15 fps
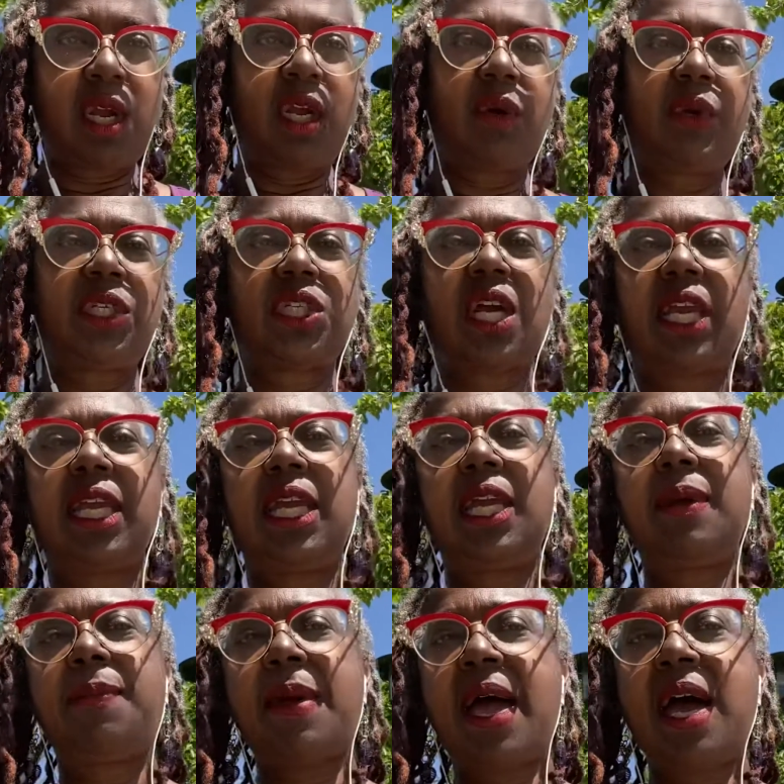We're talking
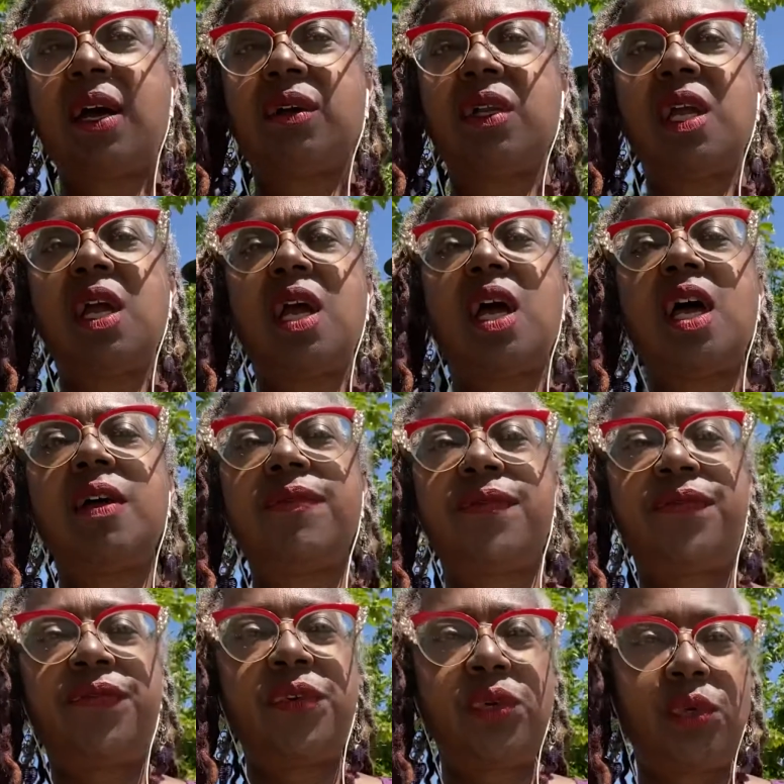about a
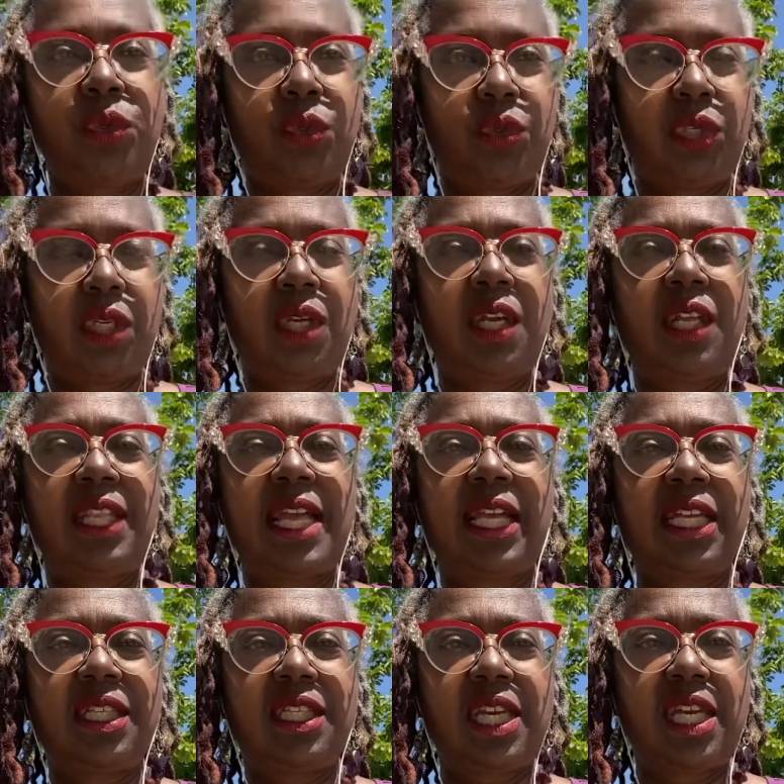food that
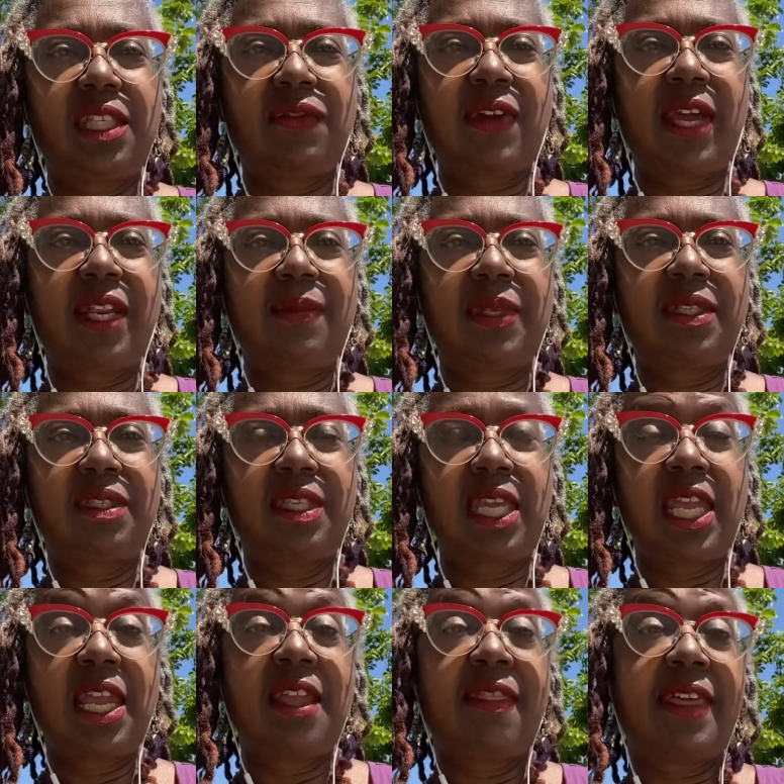contains vitamin C.